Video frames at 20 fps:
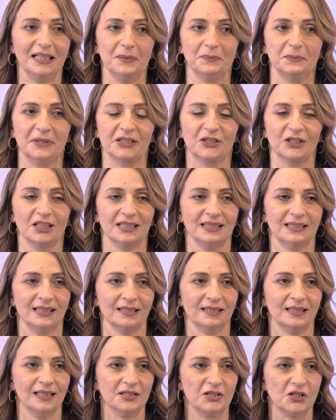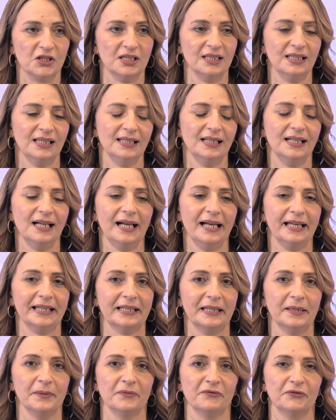I'm Nikolina Gacina. I
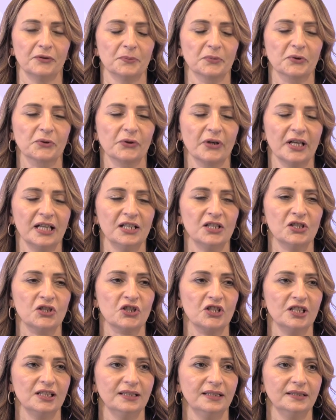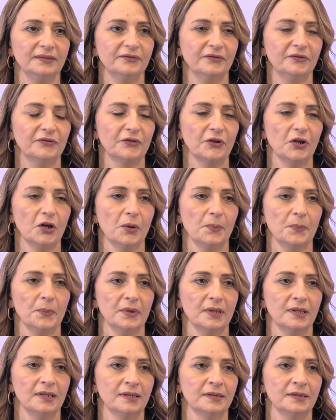came from Croatia, from